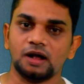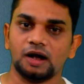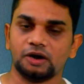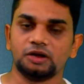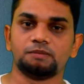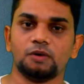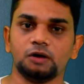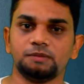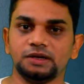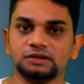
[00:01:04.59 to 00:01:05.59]
Ionic
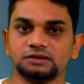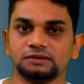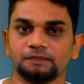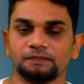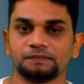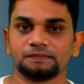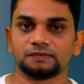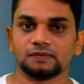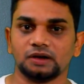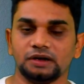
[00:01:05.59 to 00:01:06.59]
bond means
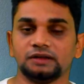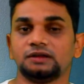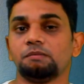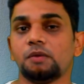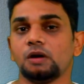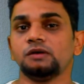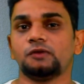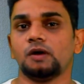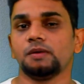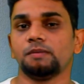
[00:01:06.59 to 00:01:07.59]
it is a bond
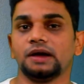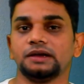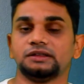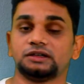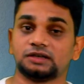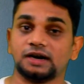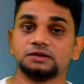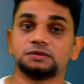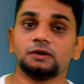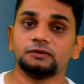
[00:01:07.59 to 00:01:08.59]
formed by the
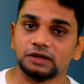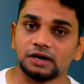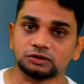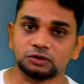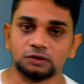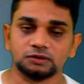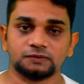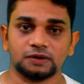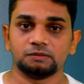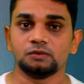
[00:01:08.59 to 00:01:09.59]
transfer of electrons
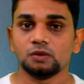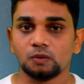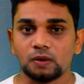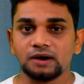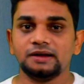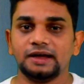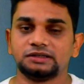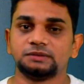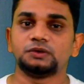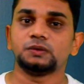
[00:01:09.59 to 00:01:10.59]
from one
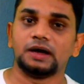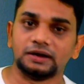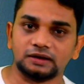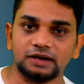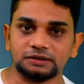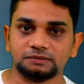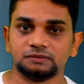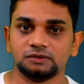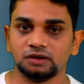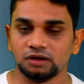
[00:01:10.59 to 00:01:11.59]
atom to another atom.
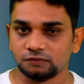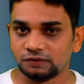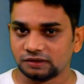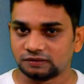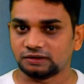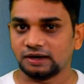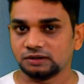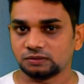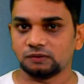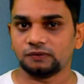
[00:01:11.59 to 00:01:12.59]
If there is a
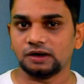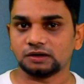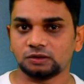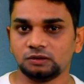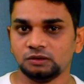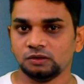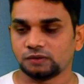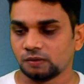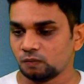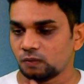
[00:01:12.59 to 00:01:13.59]
transfer of electron
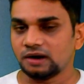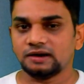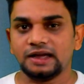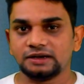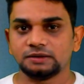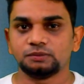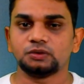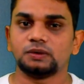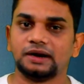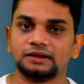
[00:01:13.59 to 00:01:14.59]
from one atom
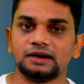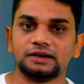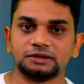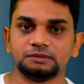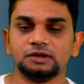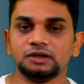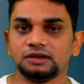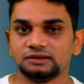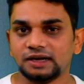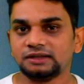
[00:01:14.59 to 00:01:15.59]
to another atom,
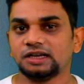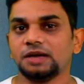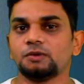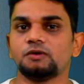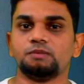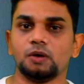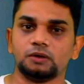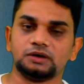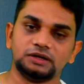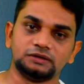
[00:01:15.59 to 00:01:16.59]
that type of
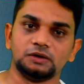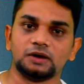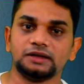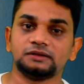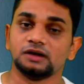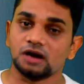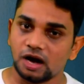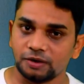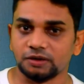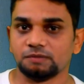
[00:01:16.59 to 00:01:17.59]
bond is known as
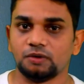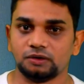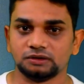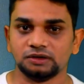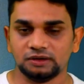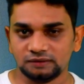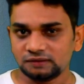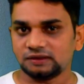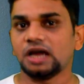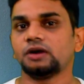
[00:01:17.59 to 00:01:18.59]
ionic bond.
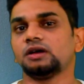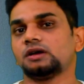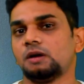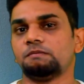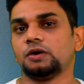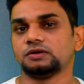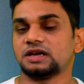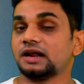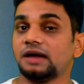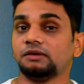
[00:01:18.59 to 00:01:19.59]
These ionic compounds
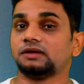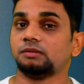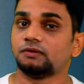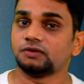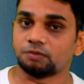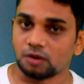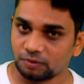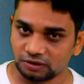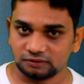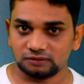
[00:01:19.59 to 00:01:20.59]
are having some of the
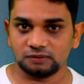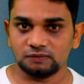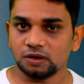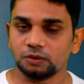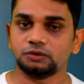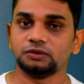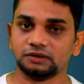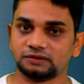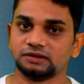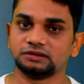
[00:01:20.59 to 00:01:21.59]
properties. We are going to
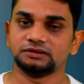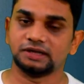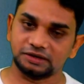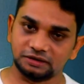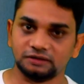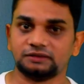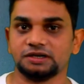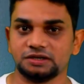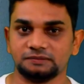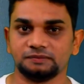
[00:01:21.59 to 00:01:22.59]
discuss that in this
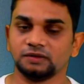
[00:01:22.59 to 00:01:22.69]
session.